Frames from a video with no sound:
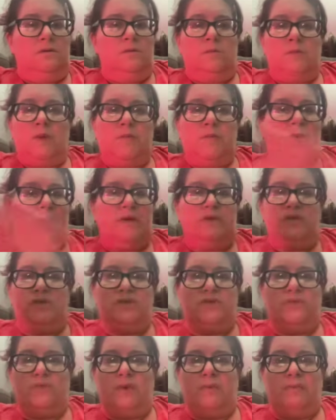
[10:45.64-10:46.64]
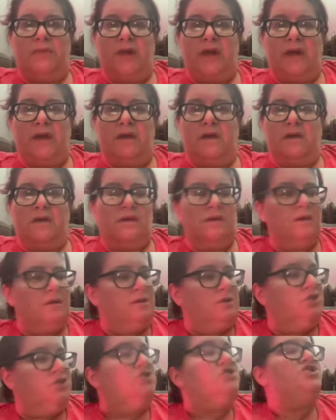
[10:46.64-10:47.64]
My mind just went blank.
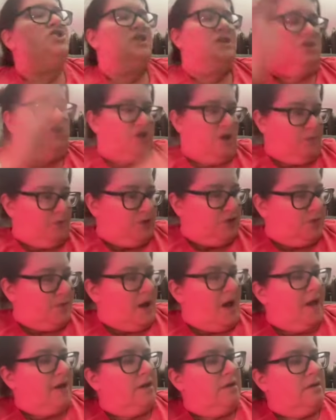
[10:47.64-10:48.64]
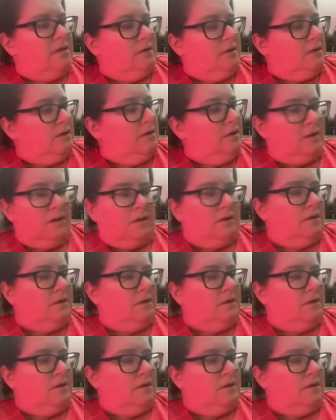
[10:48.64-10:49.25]
Chicken shepherd's pie. Ugh.